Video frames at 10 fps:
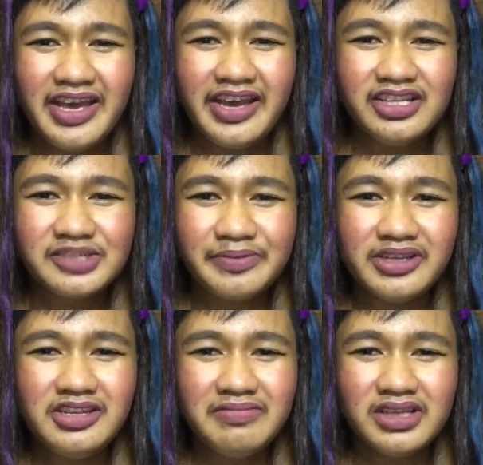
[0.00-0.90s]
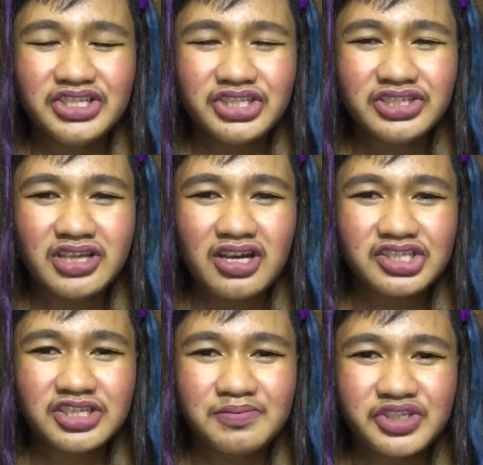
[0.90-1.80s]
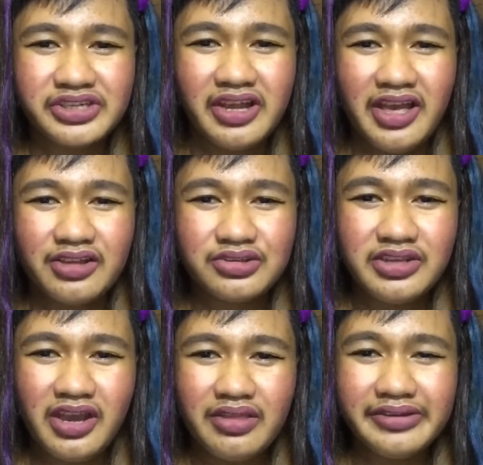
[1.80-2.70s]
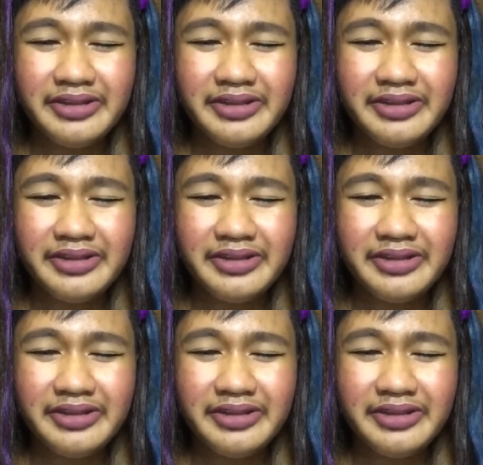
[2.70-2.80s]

and spreading malicious gossips to the other